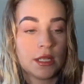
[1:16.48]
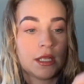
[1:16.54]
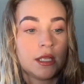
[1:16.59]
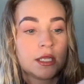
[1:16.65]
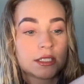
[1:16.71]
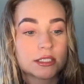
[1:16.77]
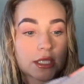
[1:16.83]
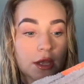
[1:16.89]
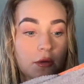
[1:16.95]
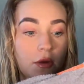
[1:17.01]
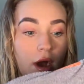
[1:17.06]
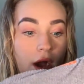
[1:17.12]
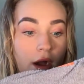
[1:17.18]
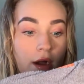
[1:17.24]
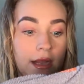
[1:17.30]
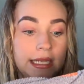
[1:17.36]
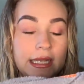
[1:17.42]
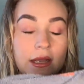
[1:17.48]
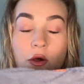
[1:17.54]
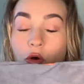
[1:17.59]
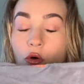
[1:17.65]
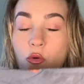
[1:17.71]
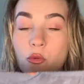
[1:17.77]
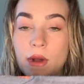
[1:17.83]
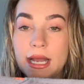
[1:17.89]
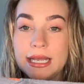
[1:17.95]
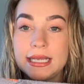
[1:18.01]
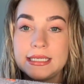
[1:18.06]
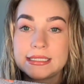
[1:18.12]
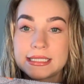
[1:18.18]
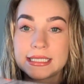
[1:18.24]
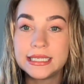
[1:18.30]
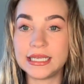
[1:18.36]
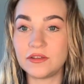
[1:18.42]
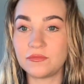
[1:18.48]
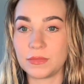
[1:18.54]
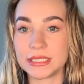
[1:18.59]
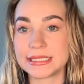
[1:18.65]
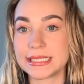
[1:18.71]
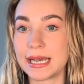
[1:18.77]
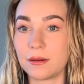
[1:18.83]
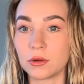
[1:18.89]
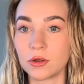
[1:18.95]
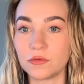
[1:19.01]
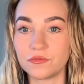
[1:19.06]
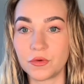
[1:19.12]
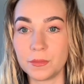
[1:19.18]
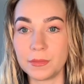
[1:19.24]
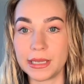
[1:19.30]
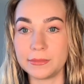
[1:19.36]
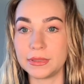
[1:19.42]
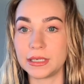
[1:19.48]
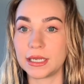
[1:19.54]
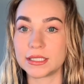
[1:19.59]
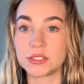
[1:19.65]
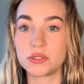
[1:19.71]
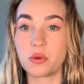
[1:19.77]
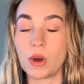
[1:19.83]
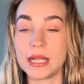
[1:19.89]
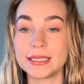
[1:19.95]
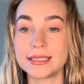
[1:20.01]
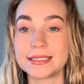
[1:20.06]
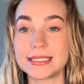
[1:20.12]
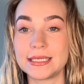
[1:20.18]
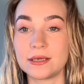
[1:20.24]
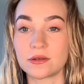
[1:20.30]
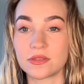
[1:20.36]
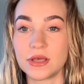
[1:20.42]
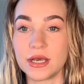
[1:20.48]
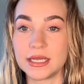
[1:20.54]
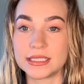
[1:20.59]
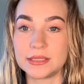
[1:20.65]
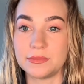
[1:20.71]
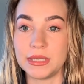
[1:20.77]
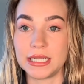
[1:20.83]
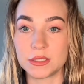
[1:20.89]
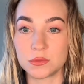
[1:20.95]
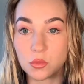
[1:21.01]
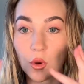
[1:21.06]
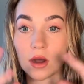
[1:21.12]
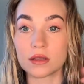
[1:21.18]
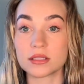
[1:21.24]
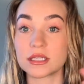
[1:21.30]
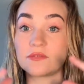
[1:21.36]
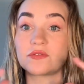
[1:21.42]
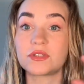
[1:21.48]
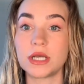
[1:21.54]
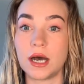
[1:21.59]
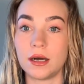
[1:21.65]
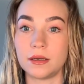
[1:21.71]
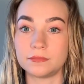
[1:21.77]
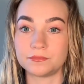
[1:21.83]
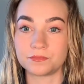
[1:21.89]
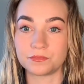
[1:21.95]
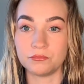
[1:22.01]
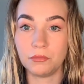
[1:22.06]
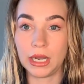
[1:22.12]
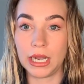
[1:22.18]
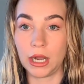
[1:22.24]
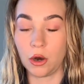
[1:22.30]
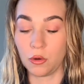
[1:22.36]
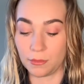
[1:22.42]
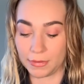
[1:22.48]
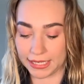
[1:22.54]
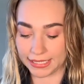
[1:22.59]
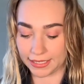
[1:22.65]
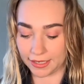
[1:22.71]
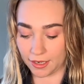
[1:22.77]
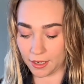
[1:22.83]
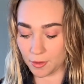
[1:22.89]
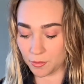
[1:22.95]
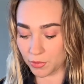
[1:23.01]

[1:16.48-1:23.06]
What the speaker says: So I always leave my towel on for maybe like 20 or 30 minutes whilst I've done my whole makeup,